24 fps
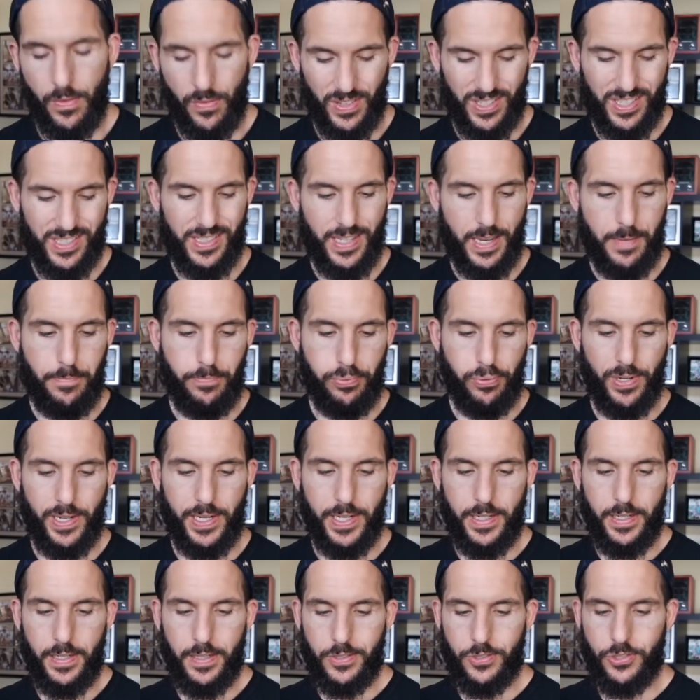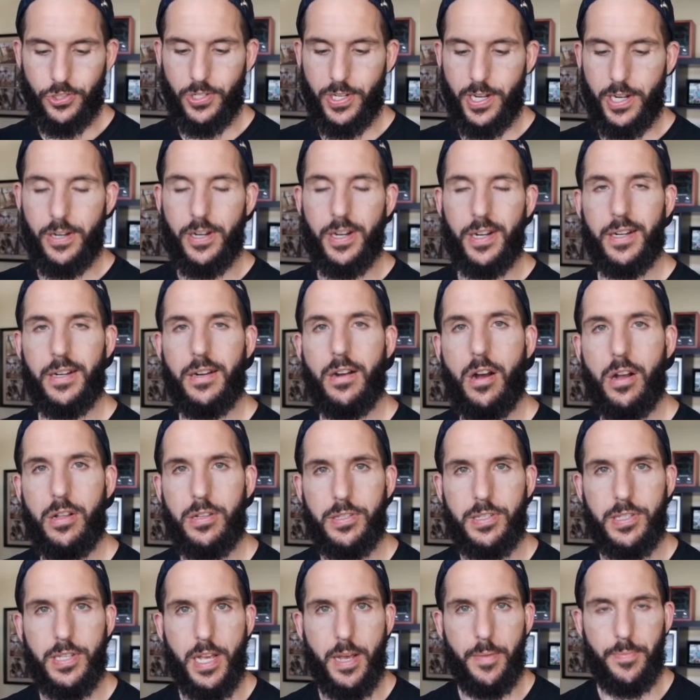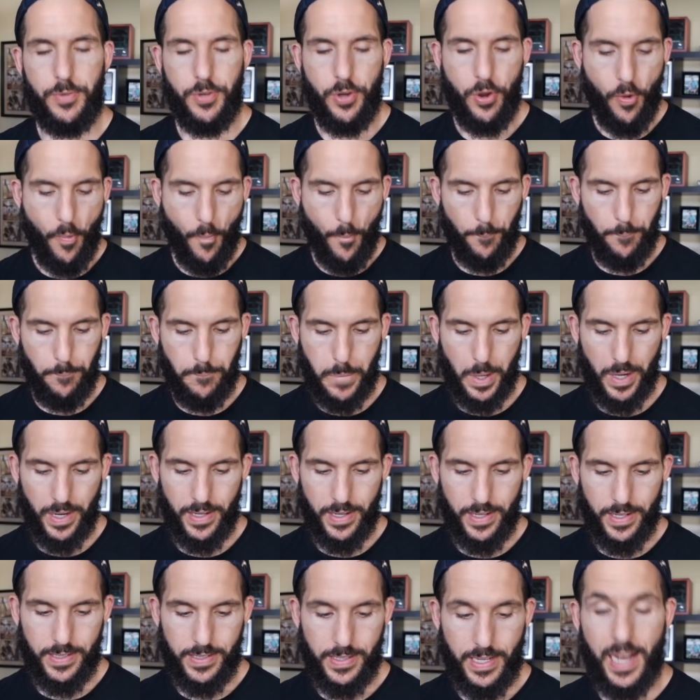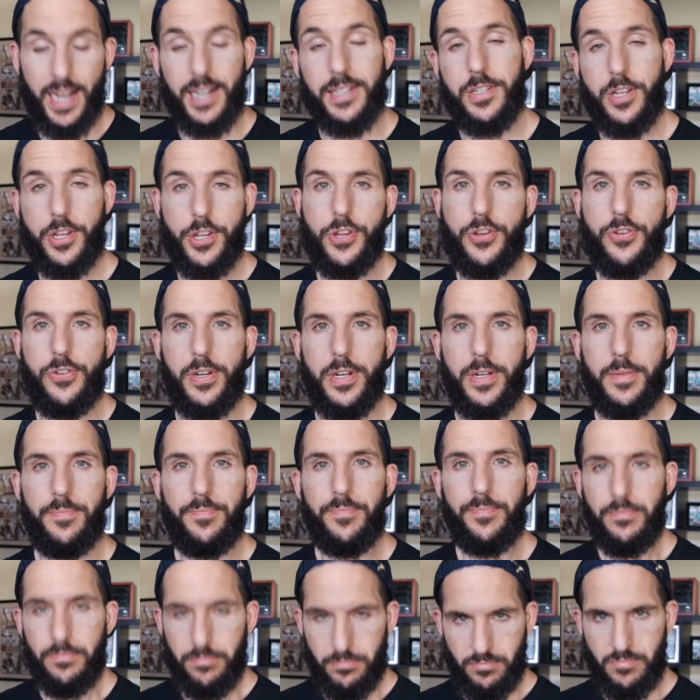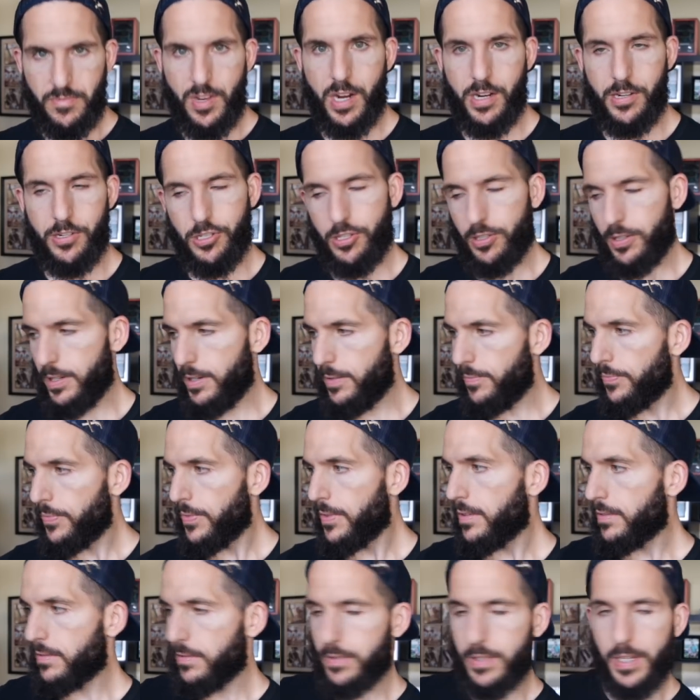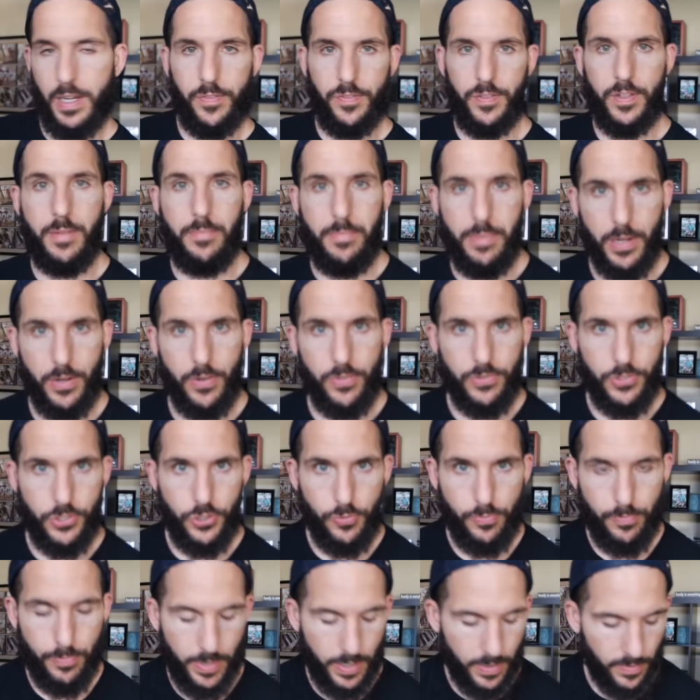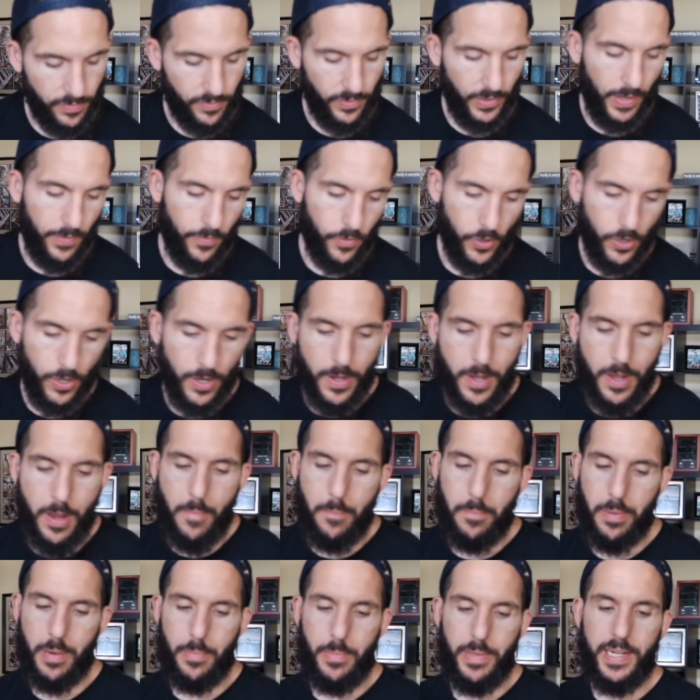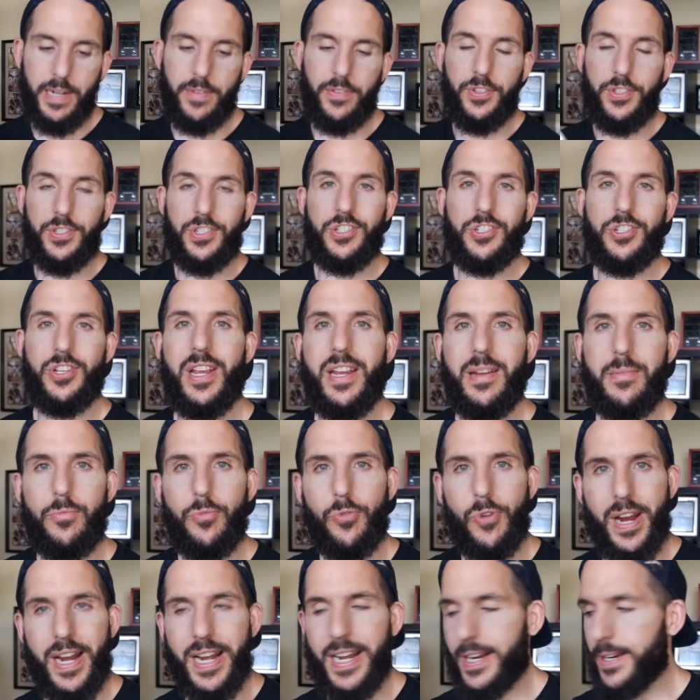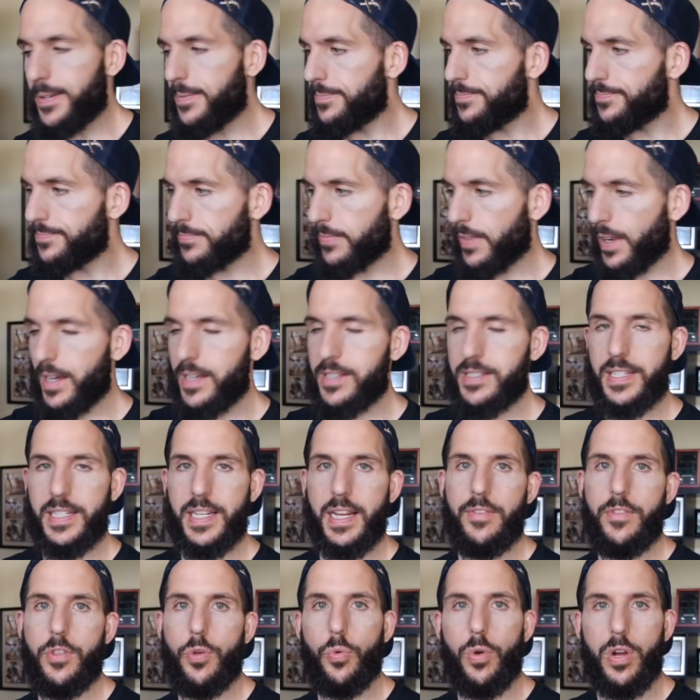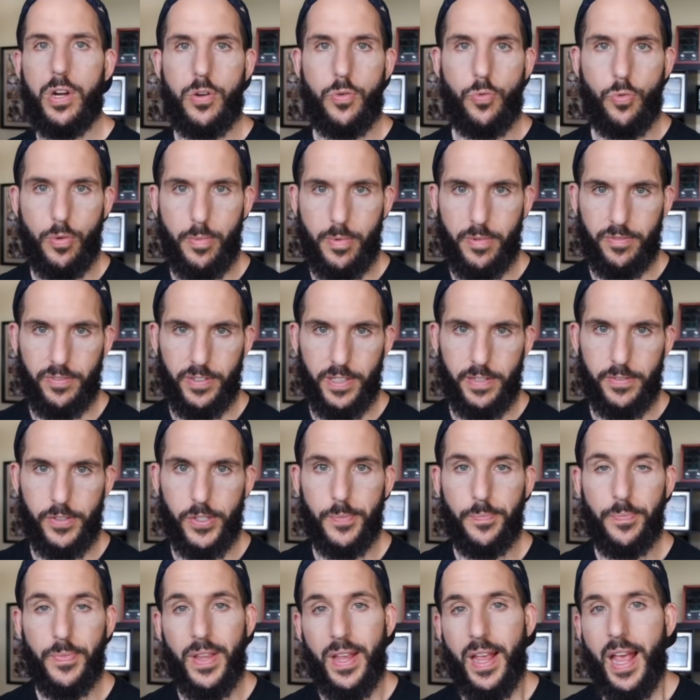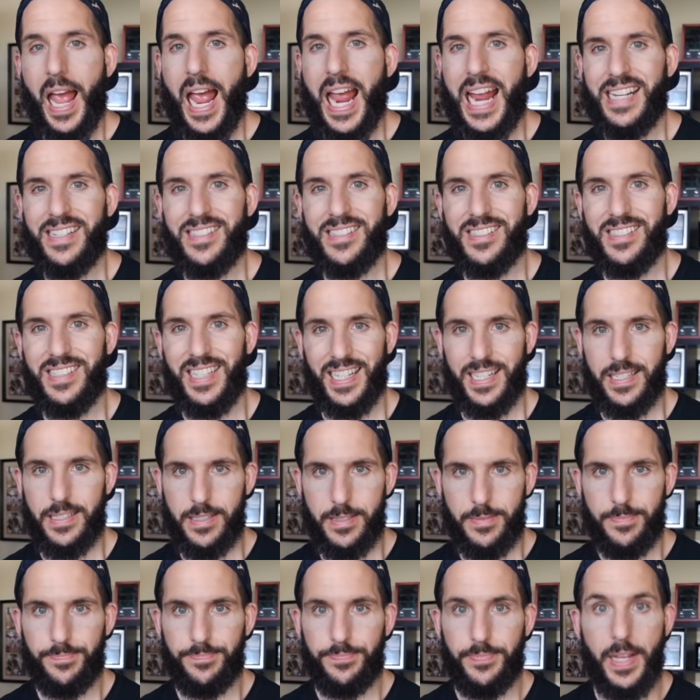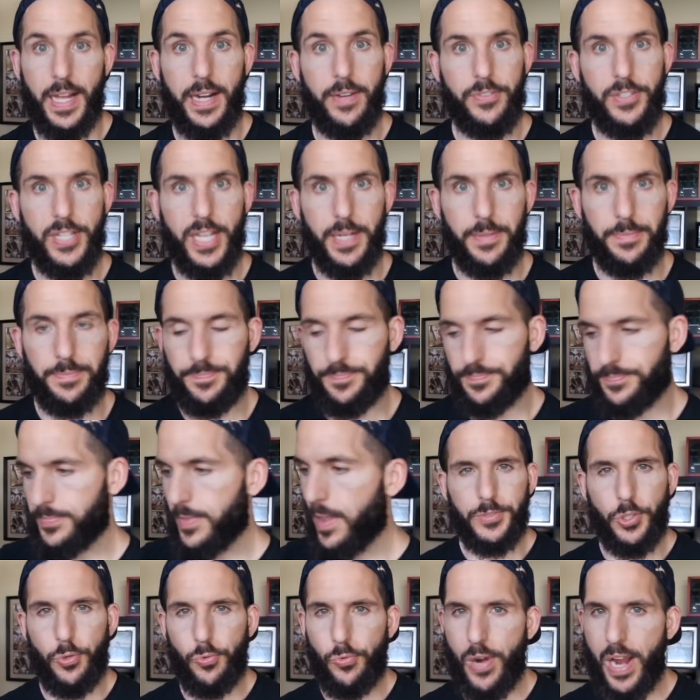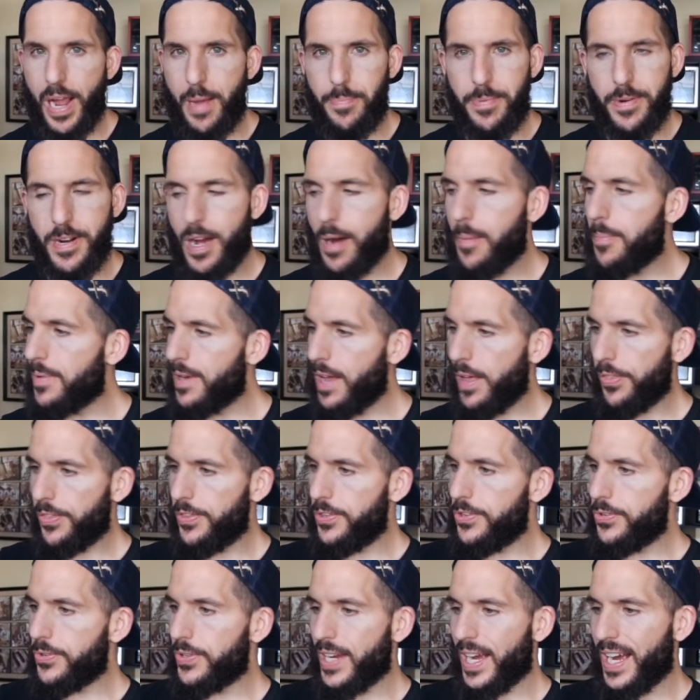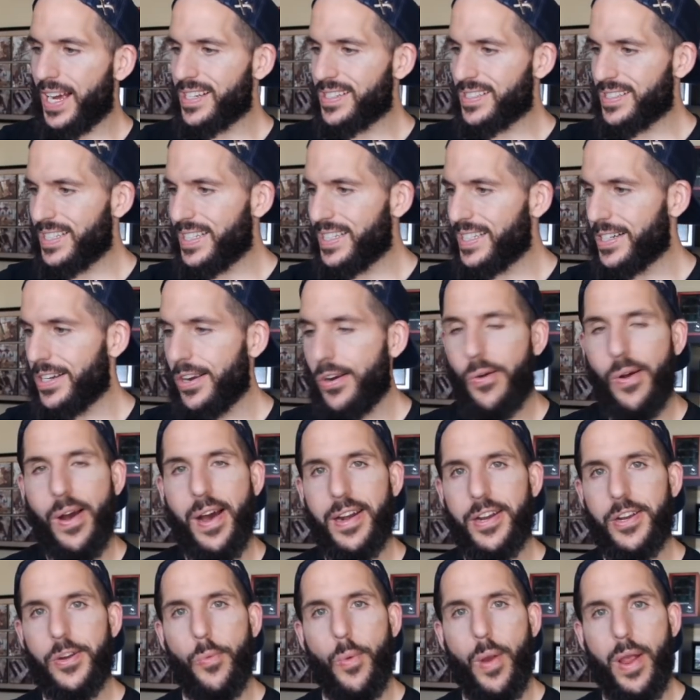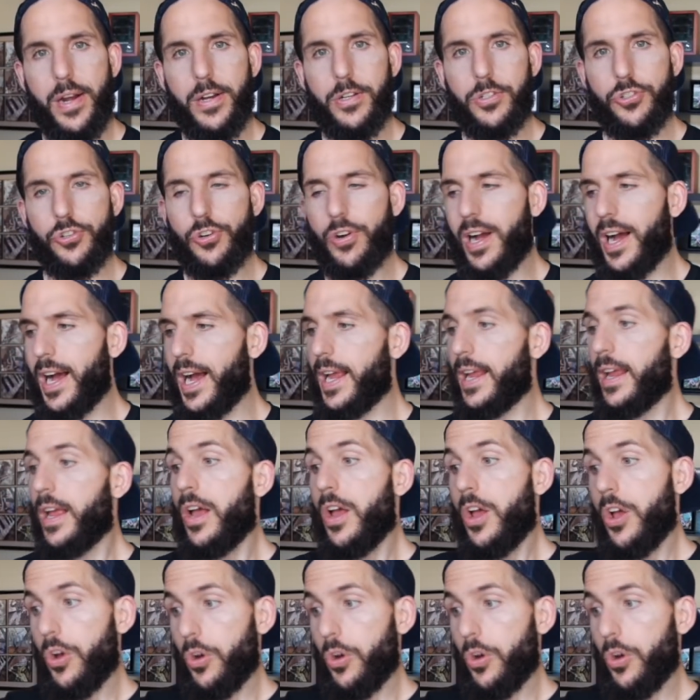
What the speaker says: This is a pretty generic concept, but it's executed nicely. Definitely better than the Superman flavor, but I'm going to give it the same rating as I gave the Wonder Woman flavor, a 6 out of 10. So wrapping up, nothing you guys need to go out of your way to try.